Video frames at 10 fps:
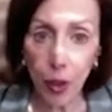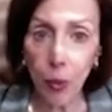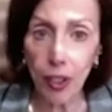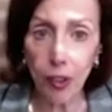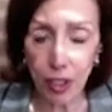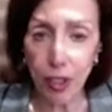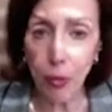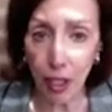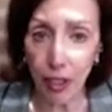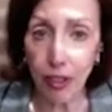what you can
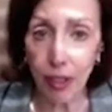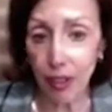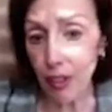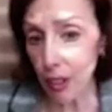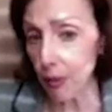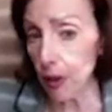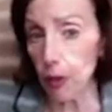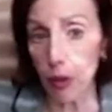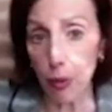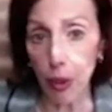spend. And the same
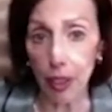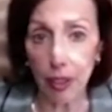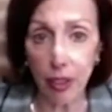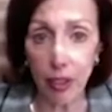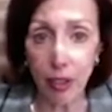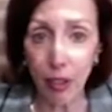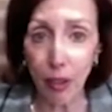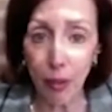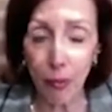thing with the practice